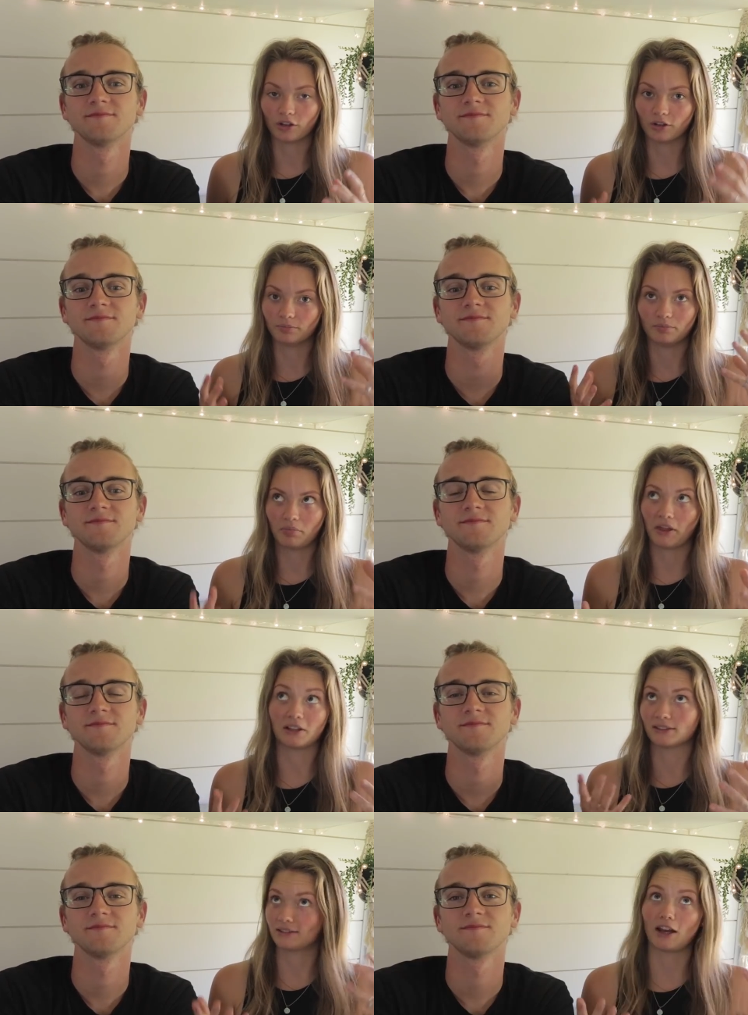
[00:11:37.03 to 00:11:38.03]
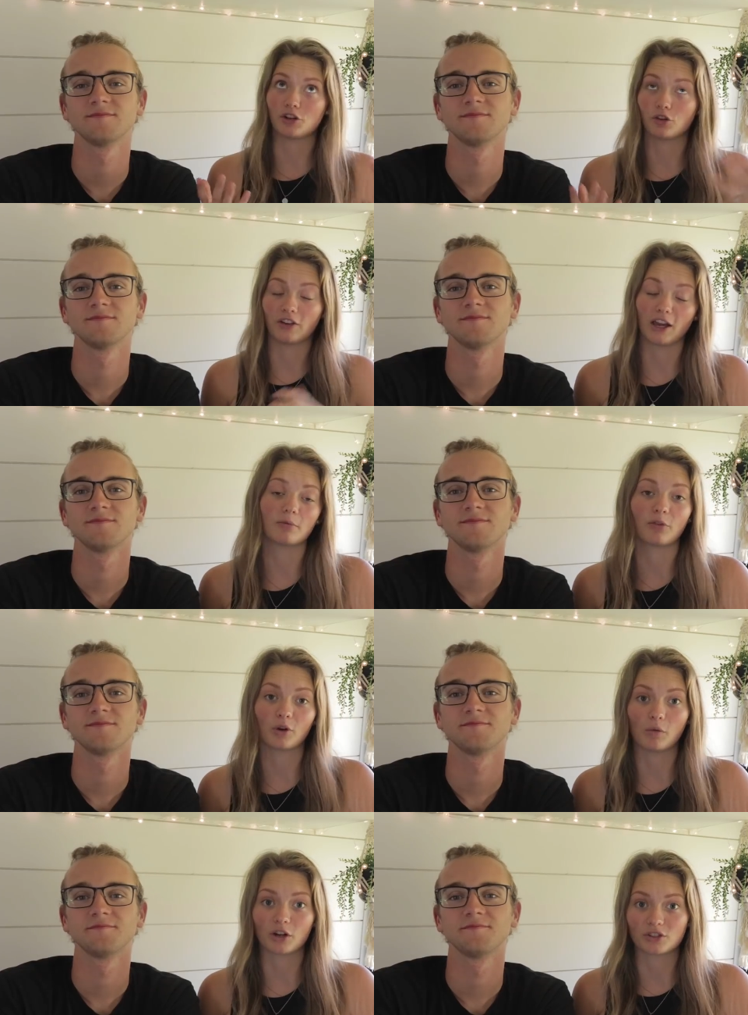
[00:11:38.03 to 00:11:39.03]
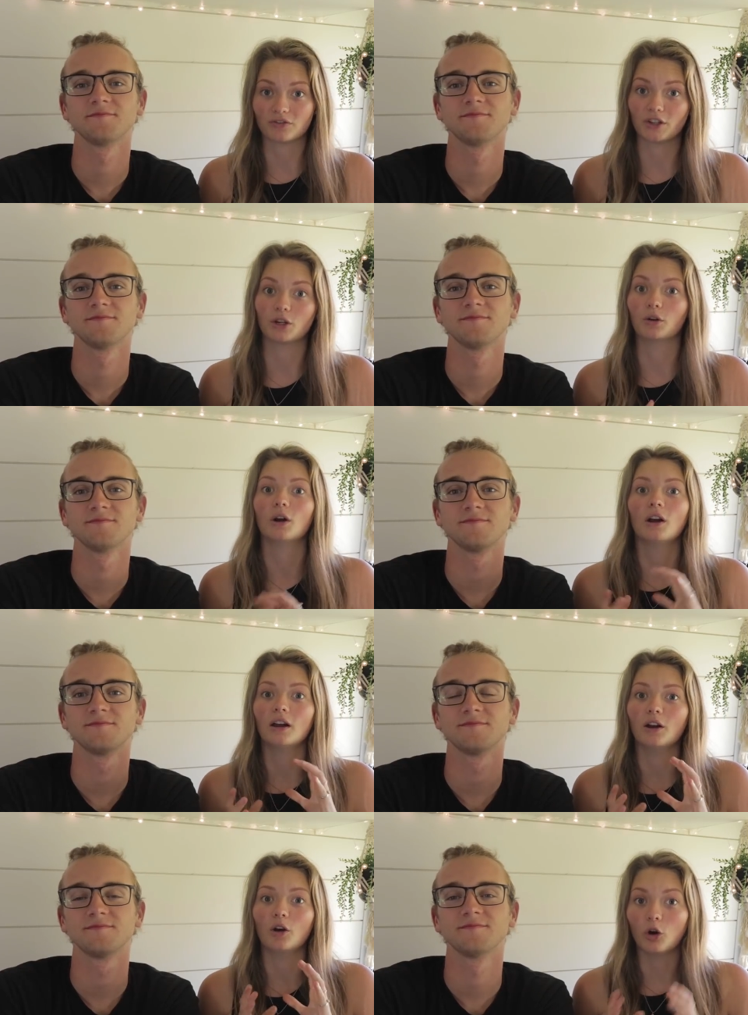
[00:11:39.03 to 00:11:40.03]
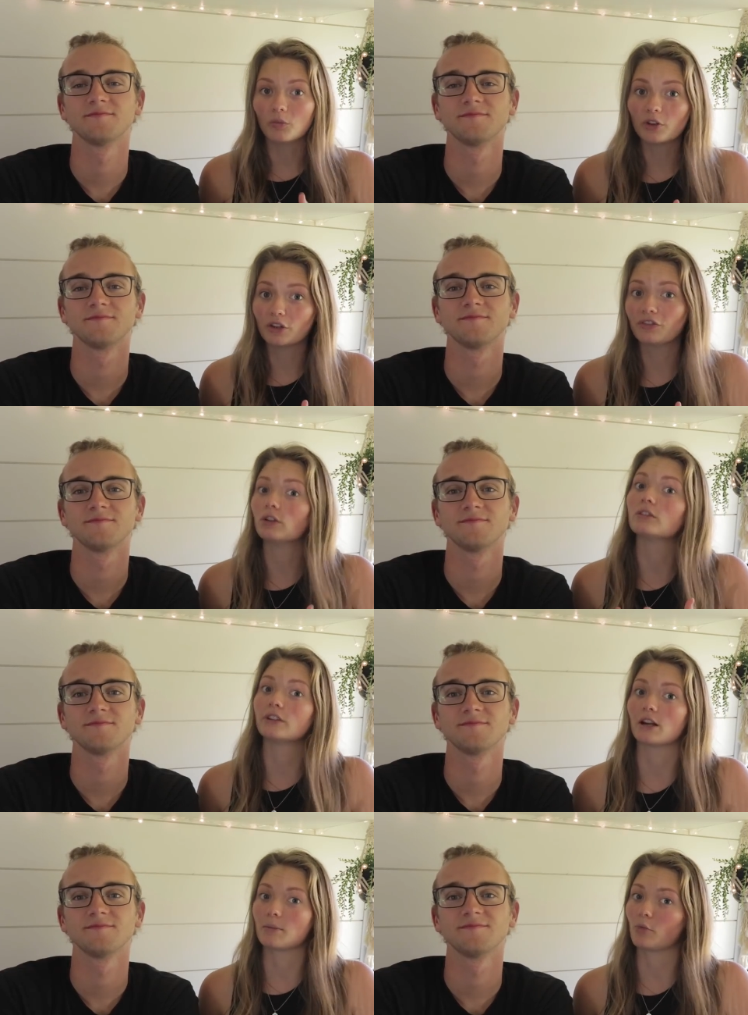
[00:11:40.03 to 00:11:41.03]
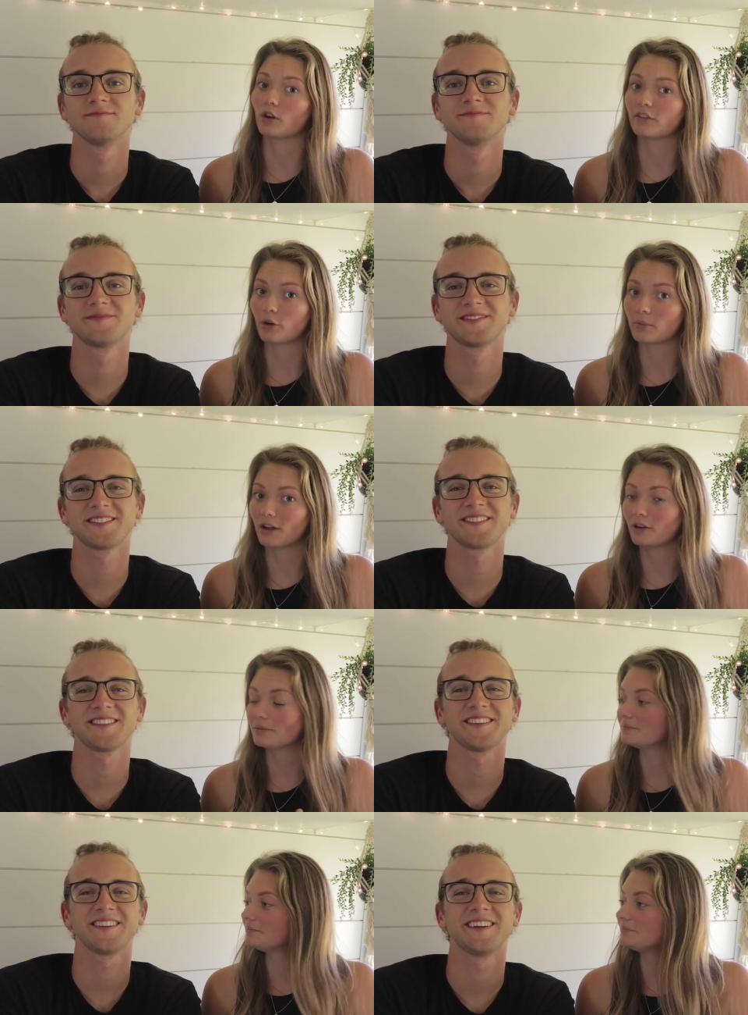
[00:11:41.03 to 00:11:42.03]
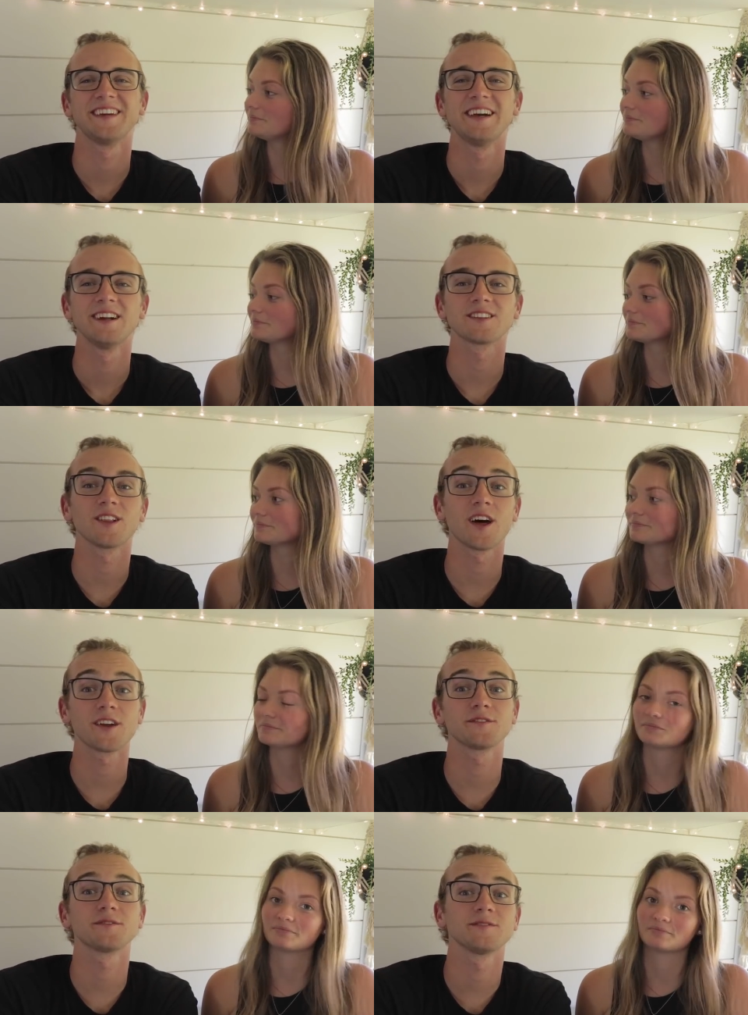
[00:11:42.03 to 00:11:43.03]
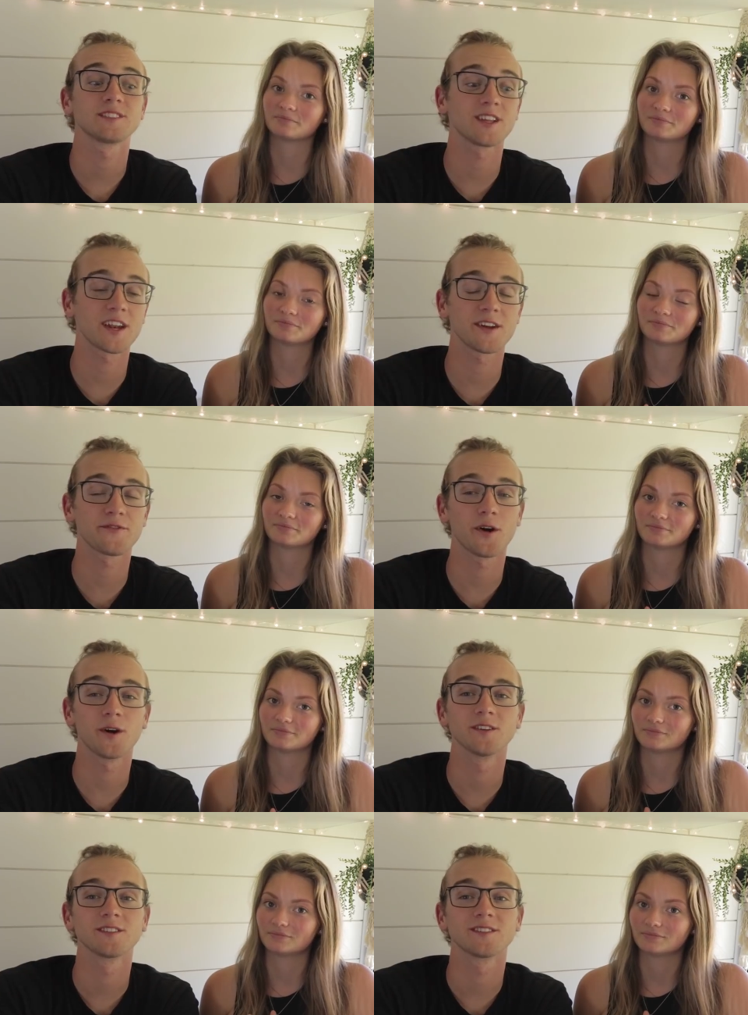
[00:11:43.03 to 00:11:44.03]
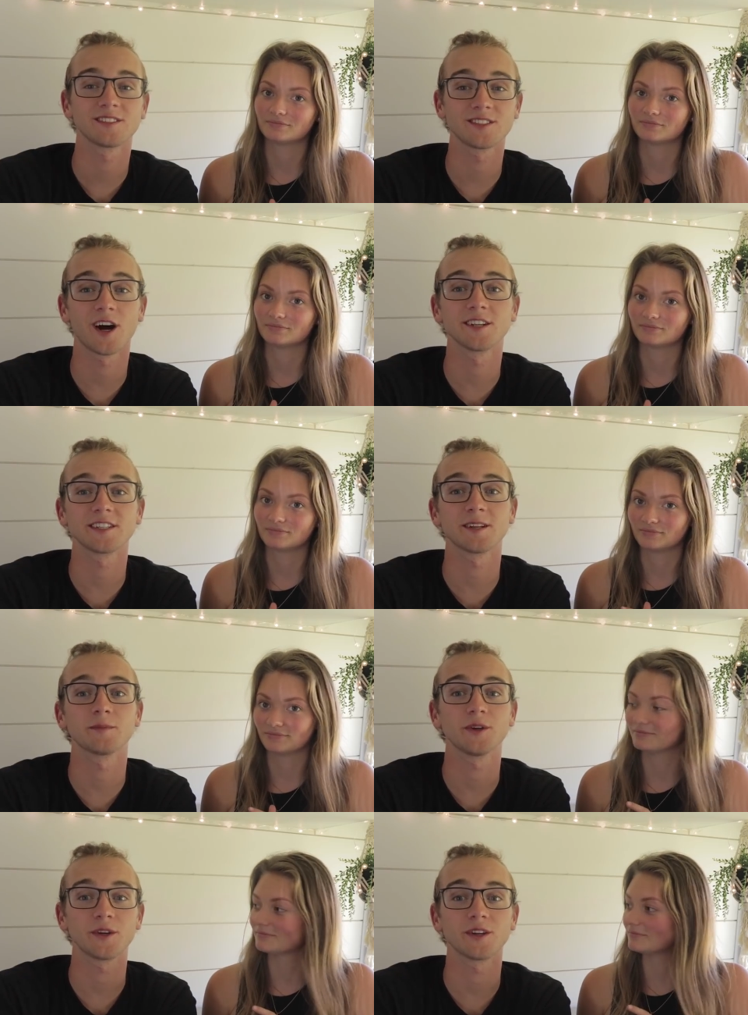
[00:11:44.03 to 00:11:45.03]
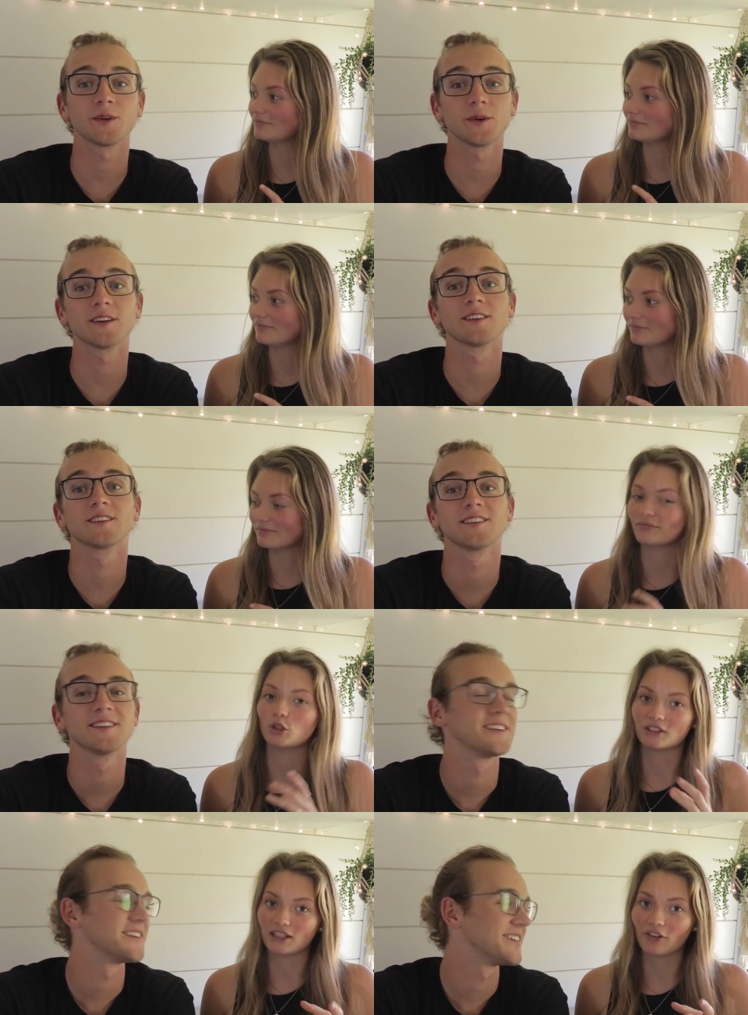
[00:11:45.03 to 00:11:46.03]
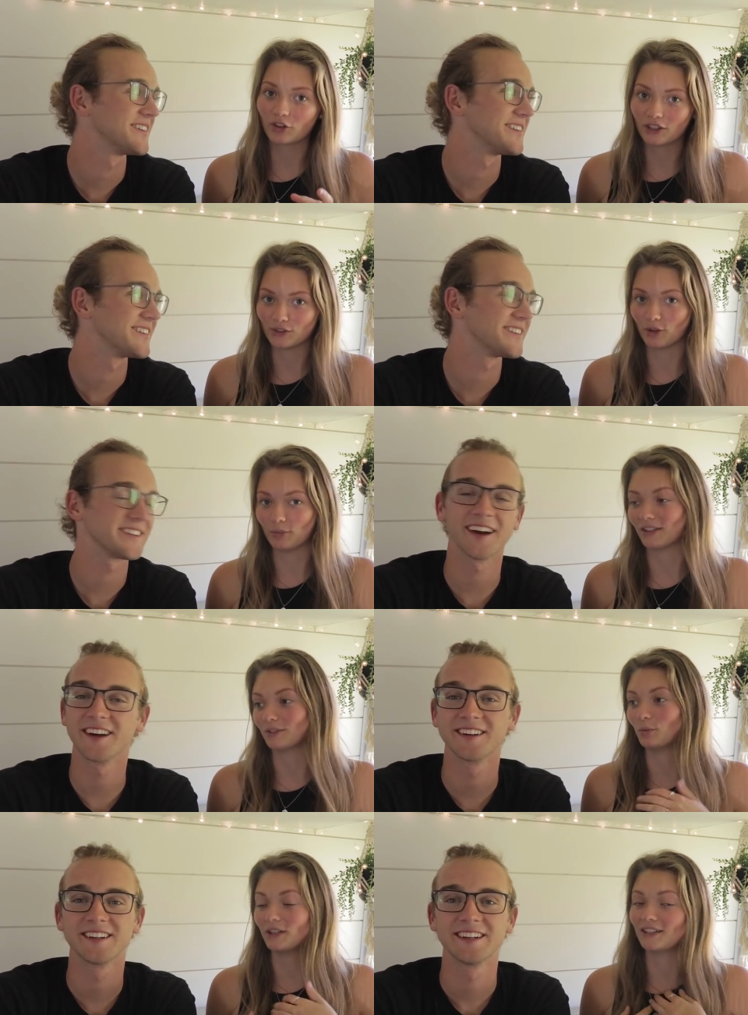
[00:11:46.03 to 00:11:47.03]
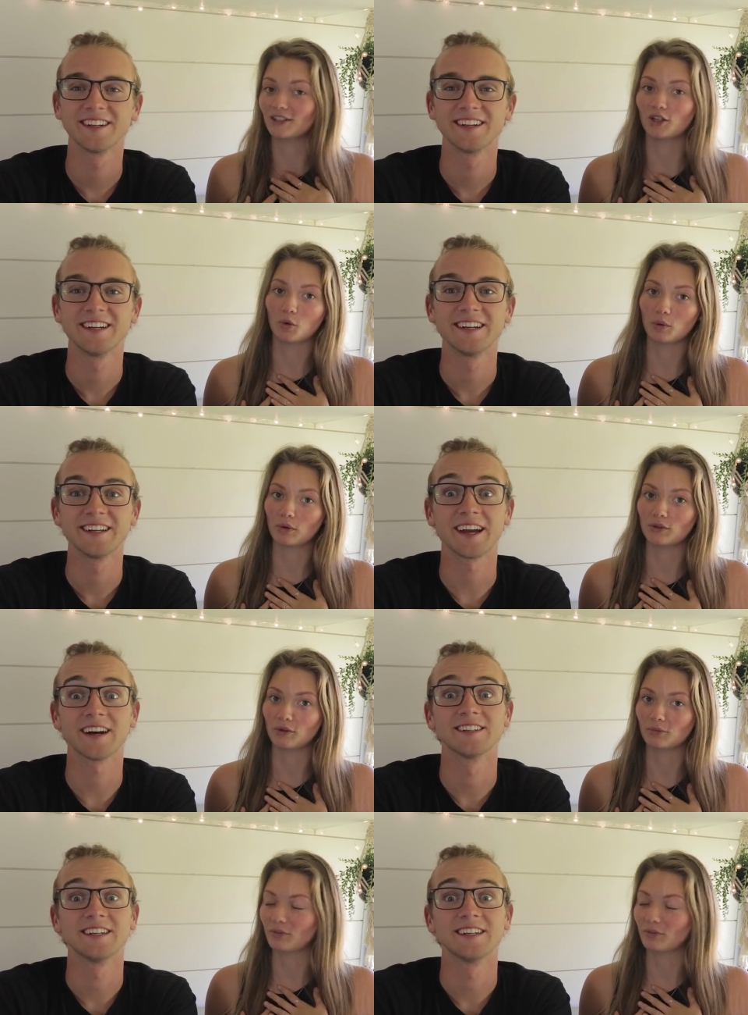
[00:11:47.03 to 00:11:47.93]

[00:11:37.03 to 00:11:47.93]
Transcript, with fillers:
Speaker 1: your things inside your van before you watch this video, hopefully you feel a little bit more informed now.
Speaker 2: It's a lot of it's a lot of info. It's daunting, but you can do it.
Speaker 1: You can definitely do it because yeah. we didn't know we were yeah. doing